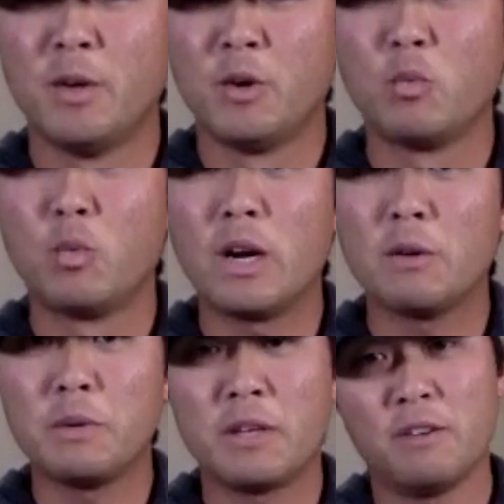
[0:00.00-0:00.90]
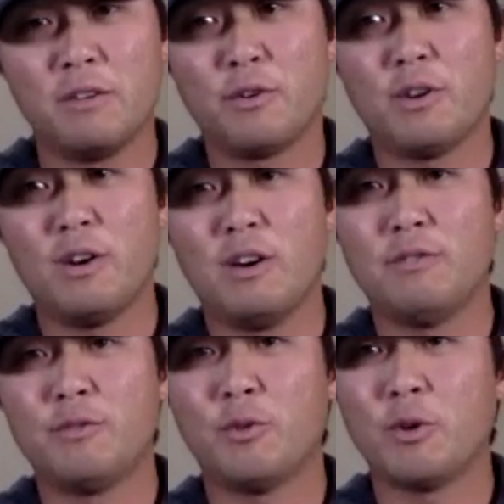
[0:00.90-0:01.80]
where we can go
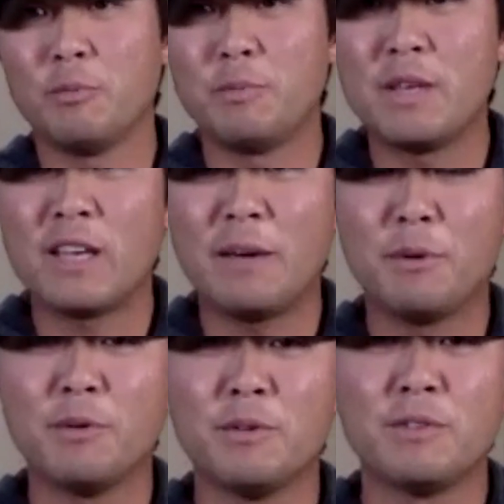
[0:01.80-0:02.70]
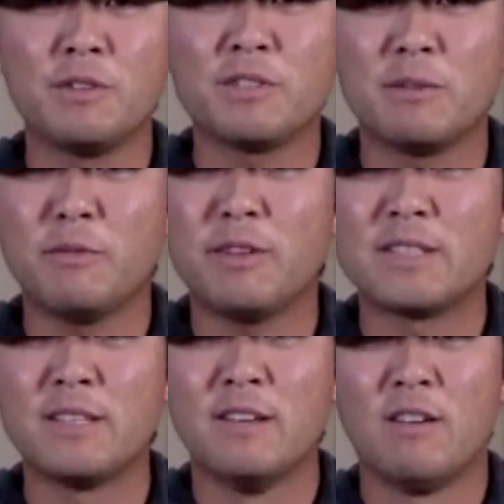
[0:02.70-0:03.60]
golf, or being able, some of
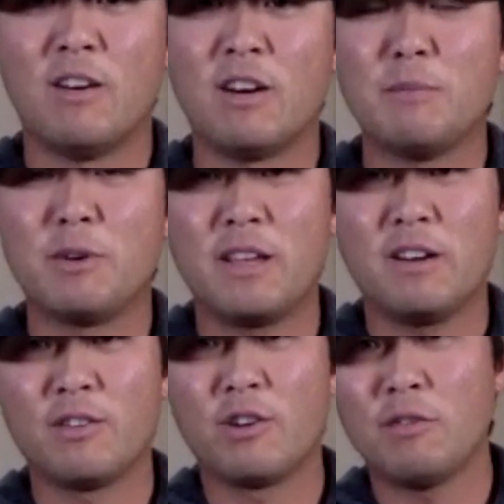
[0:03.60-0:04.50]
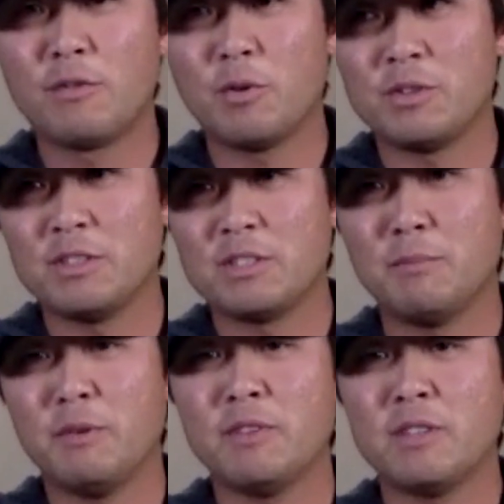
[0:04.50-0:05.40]
us aren't able to get on golf courses.
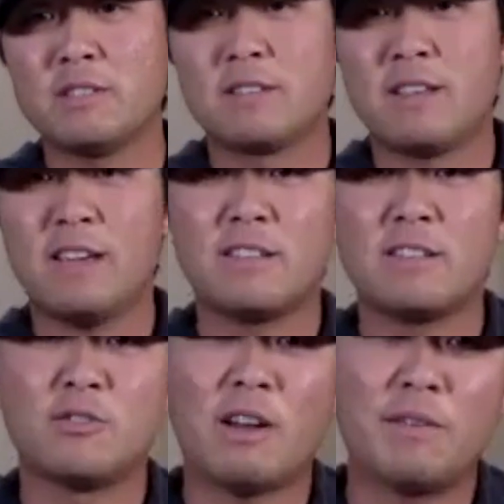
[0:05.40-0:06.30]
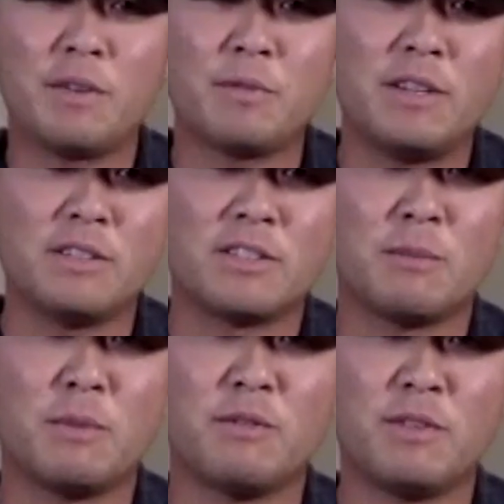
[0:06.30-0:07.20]
Some of us can't get to driving ranges.
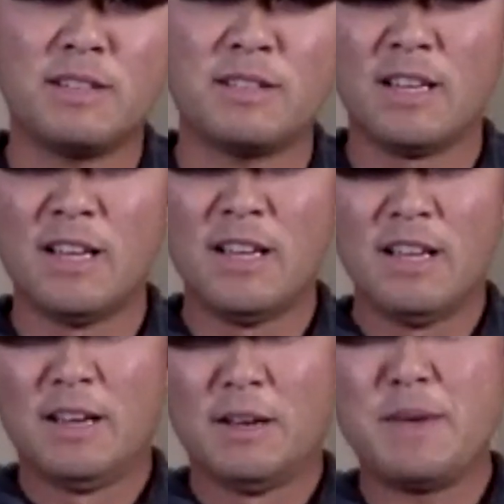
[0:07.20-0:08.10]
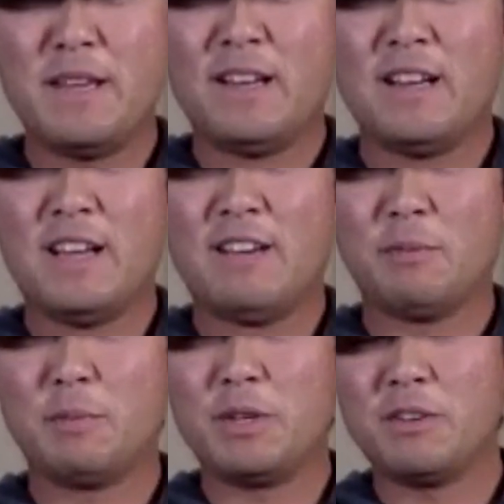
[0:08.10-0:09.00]
Some of us may not have
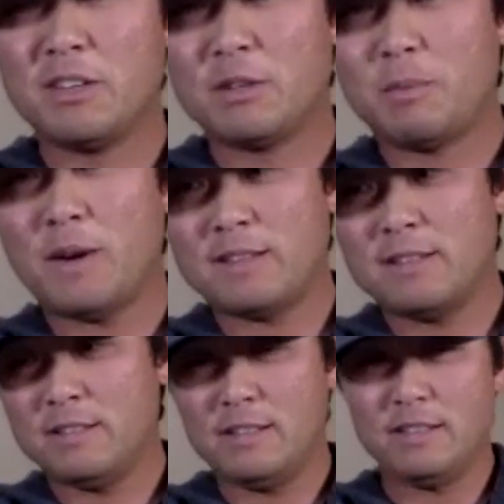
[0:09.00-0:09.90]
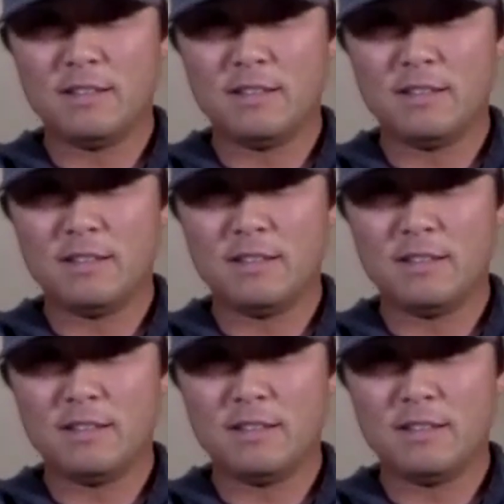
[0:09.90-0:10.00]
a big yard to practice in.